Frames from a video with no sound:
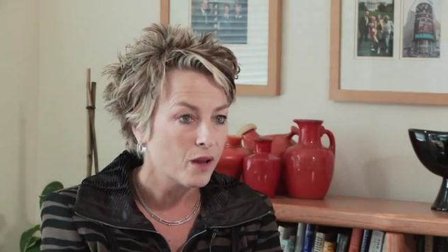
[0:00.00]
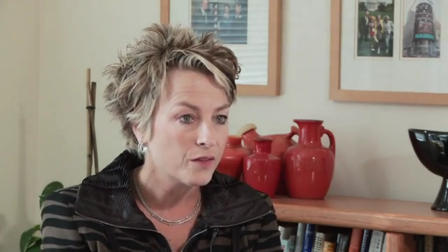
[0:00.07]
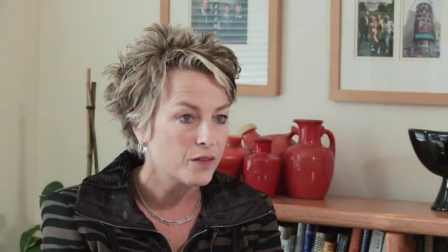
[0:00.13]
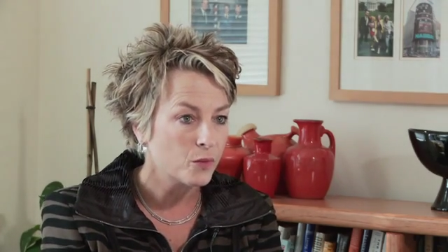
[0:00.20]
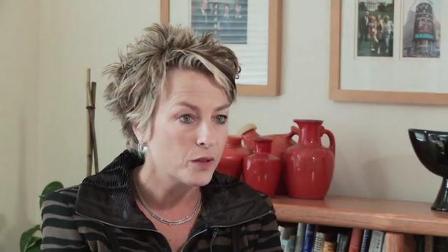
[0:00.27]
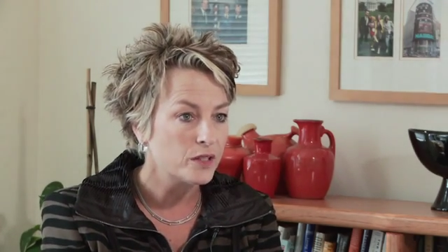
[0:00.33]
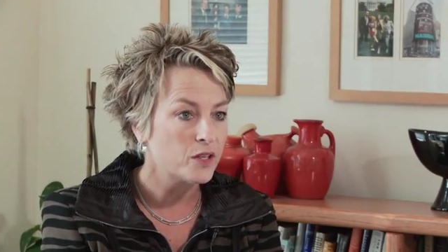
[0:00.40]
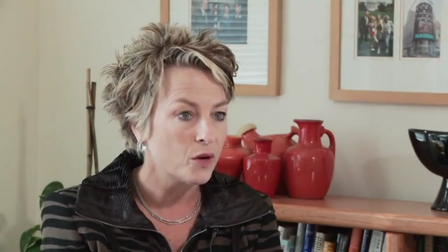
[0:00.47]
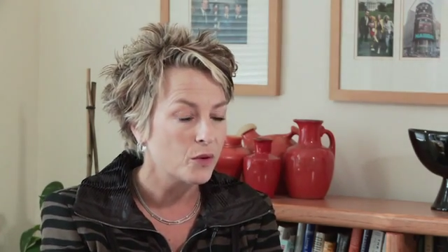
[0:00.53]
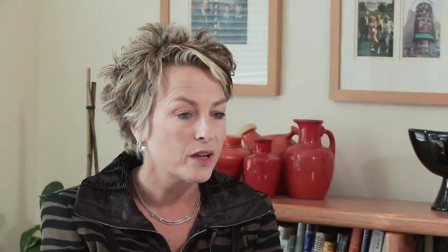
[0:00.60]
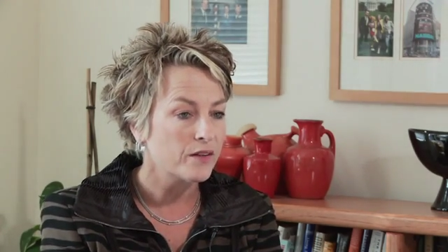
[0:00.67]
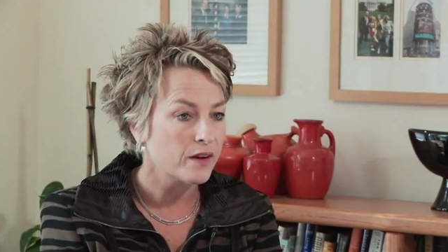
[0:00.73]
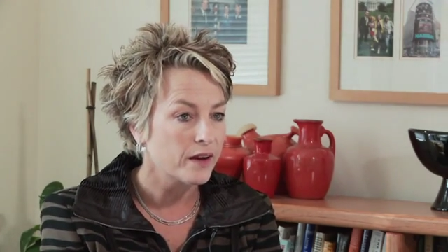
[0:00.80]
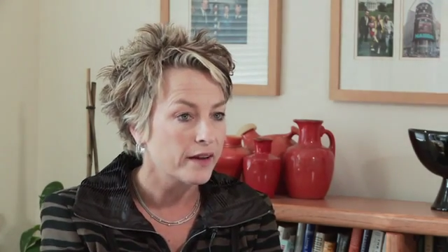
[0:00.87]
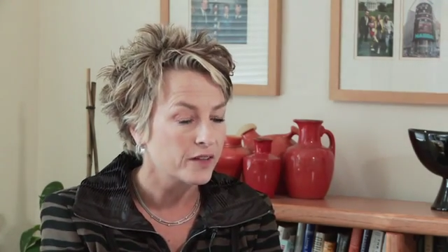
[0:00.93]
that we don't
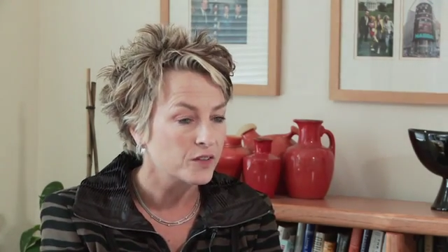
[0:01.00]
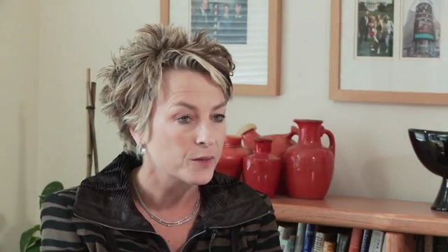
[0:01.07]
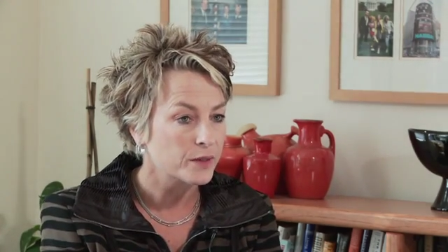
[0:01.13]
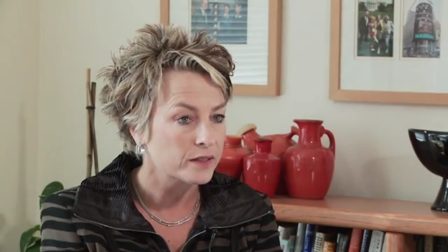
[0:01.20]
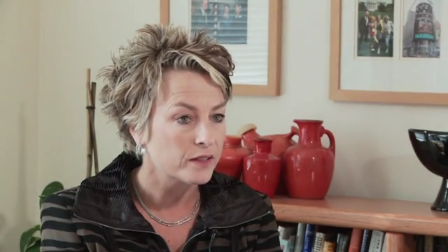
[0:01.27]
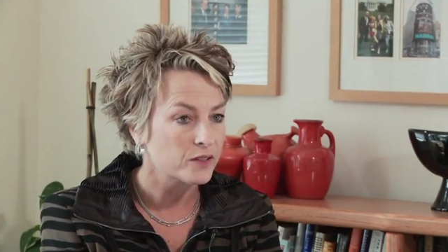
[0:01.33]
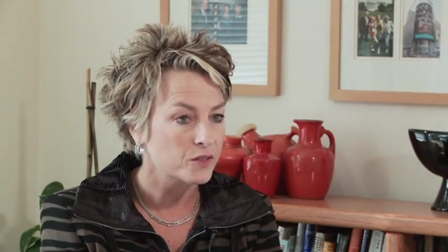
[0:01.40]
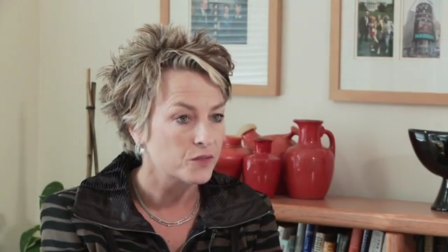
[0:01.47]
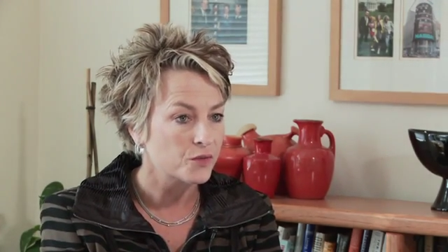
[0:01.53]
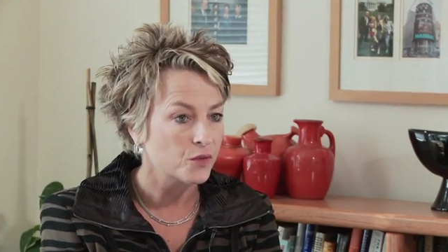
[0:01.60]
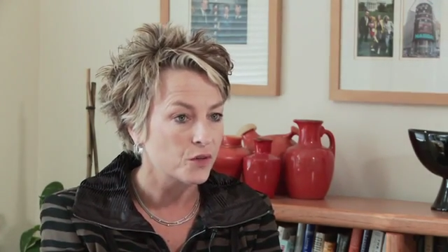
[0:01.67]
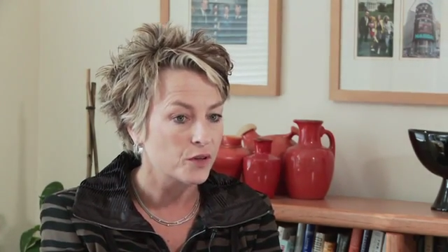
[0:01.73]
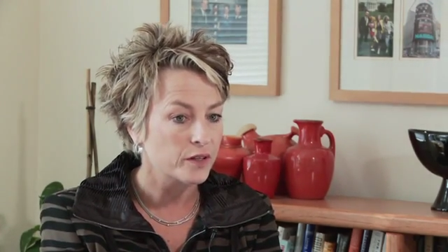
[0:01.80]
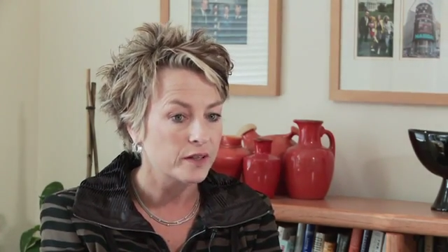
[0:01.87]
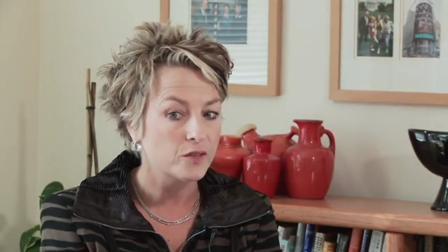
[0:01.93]
have high expectations
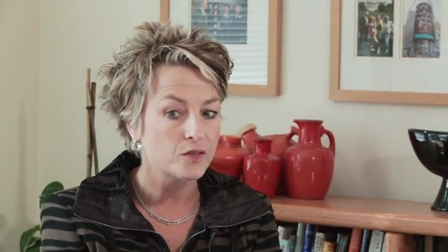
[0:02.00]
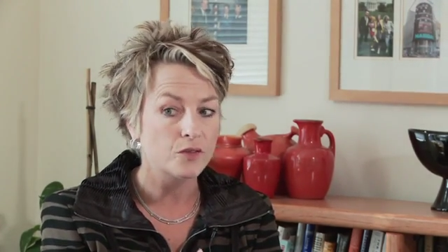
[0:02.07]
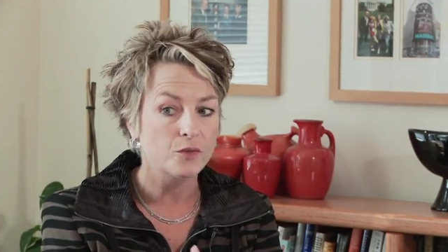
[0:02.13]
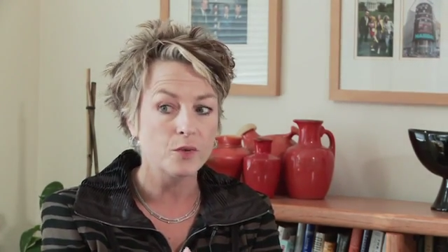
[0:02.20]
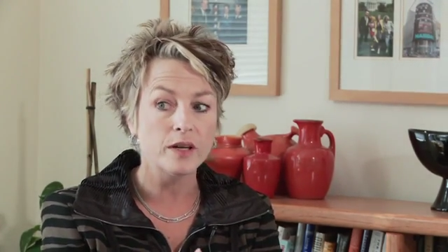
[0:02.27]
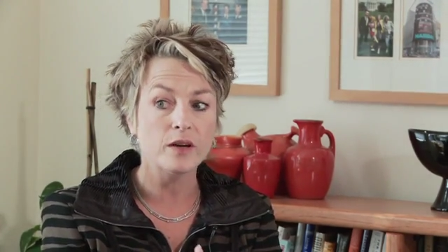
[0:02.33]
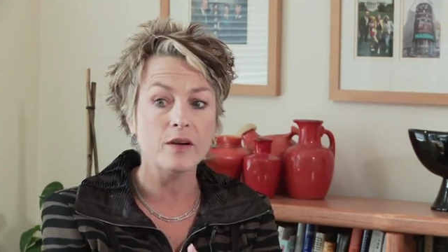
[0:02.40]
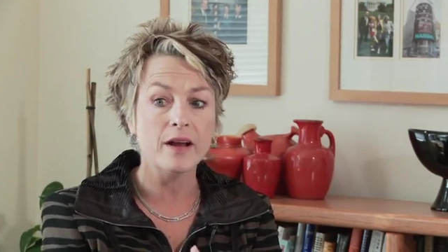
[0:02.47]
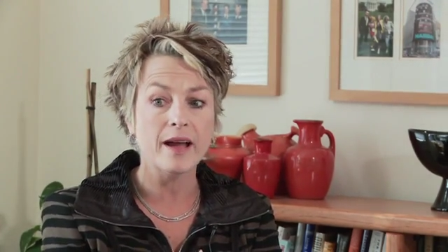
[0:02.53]
for our kids. So we are